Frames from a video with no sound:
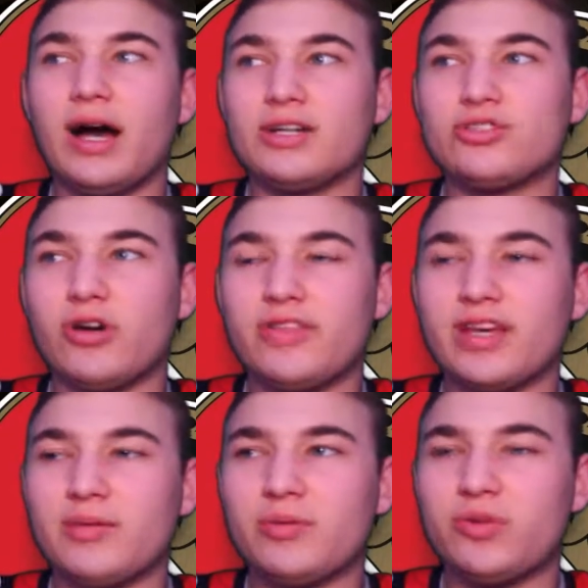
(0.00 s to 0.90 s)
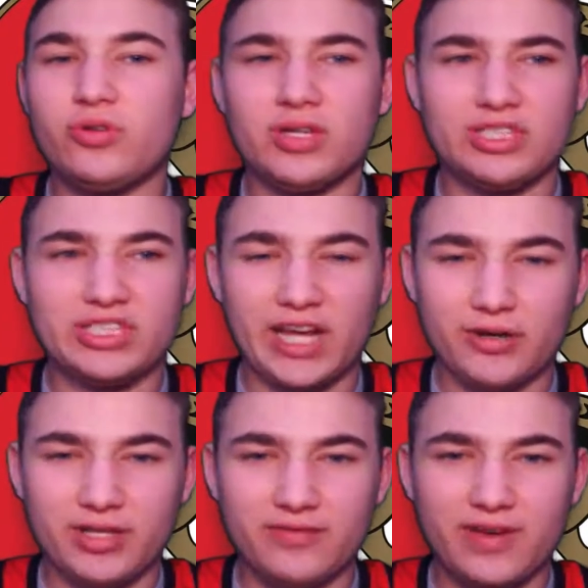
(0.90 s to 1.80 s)
So I think I'm gonna be doing a
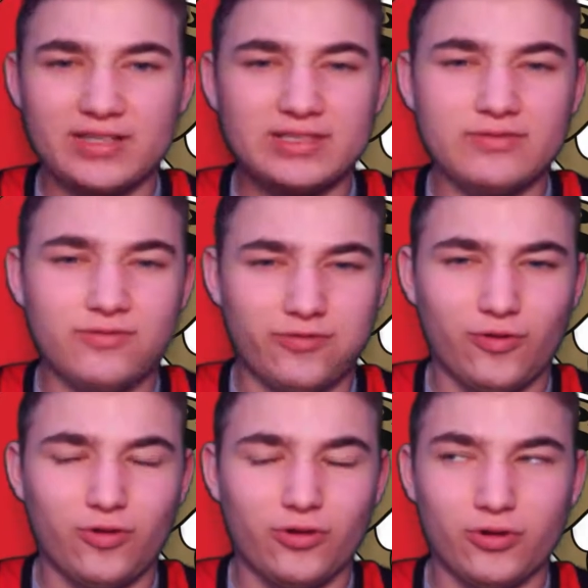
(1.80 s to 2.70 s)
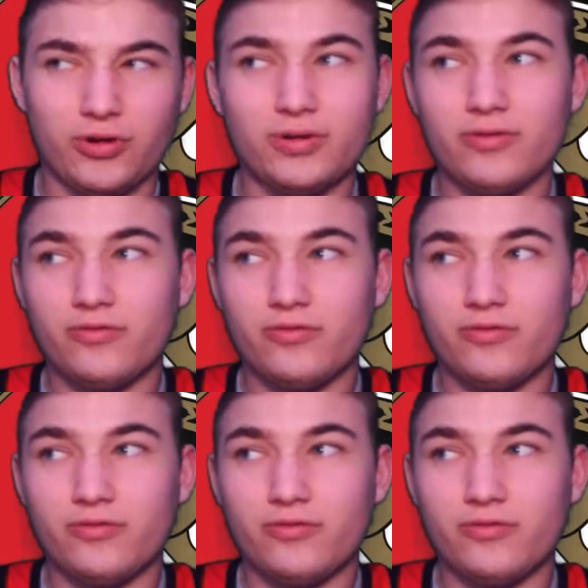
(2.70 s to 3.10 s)
charity event for